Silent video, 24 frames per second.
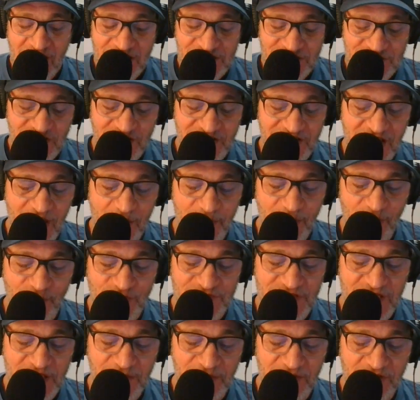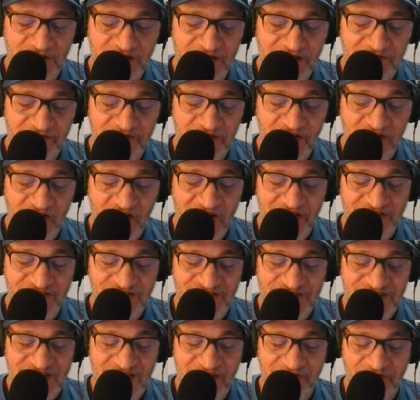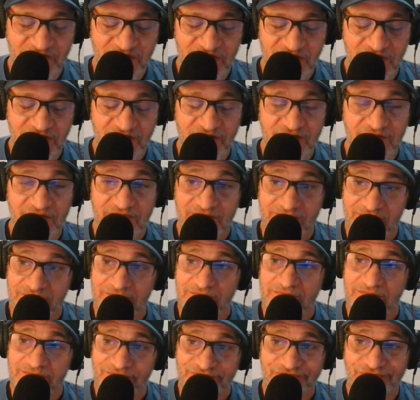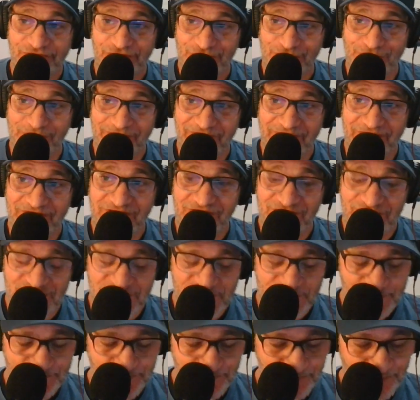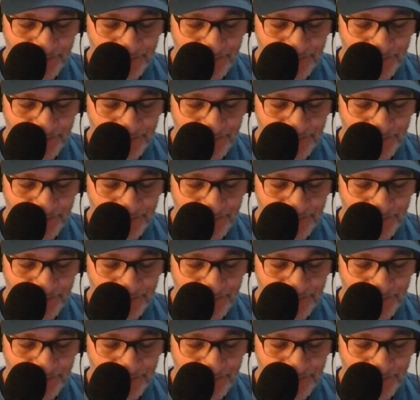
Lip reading: So the couple was able to live there undiscovered for 25 years.